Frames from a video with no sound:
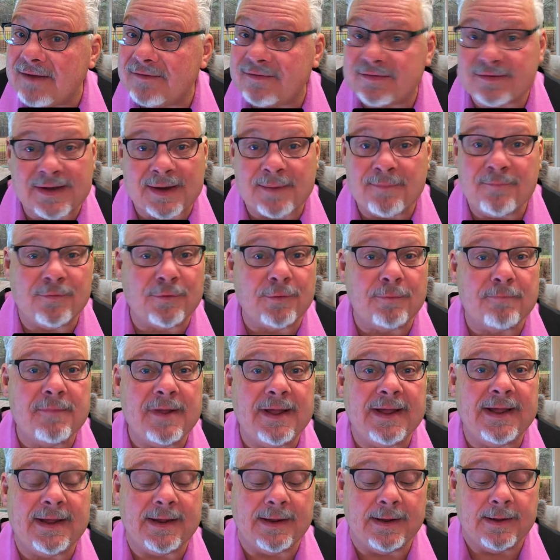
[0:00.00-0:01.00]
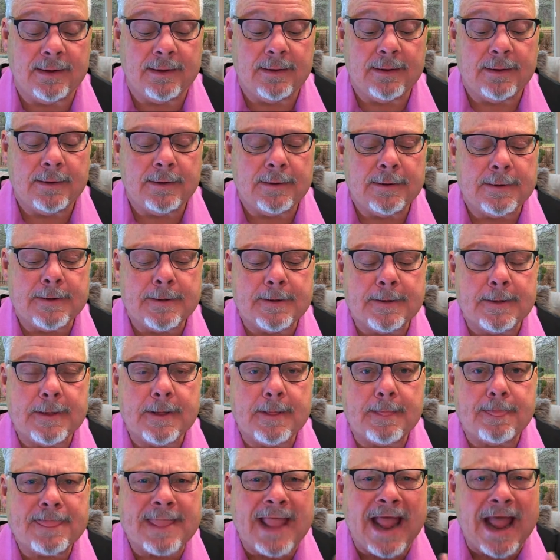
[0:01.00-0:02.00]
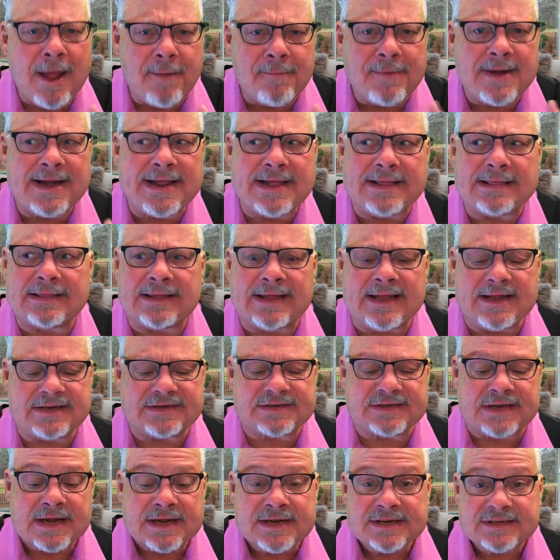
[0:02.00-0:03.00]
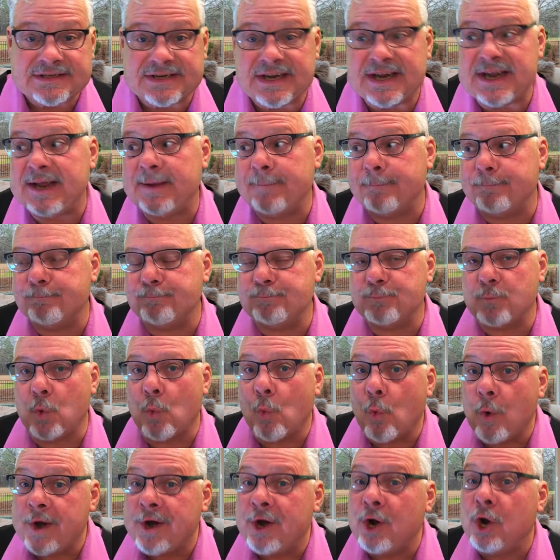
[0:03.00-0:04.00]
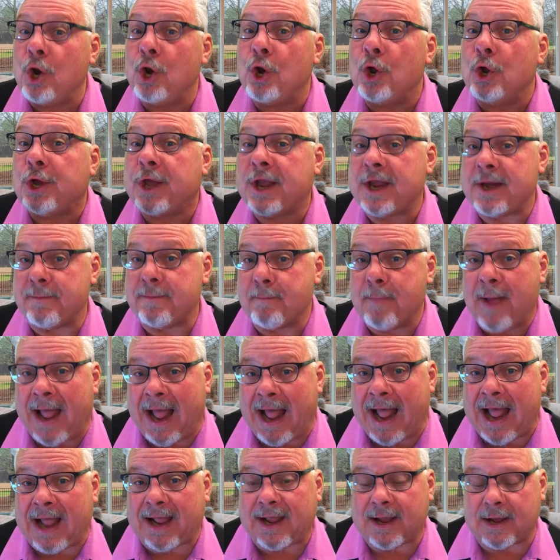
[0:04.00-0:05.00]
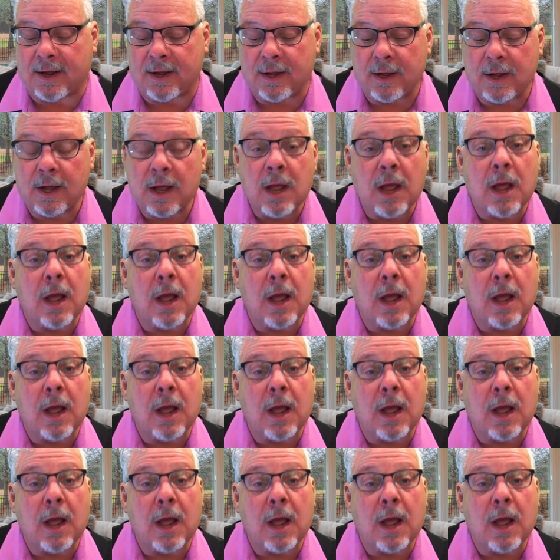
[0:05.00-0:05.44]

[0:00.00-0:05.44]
Same for me. How many things, see, we're looking back,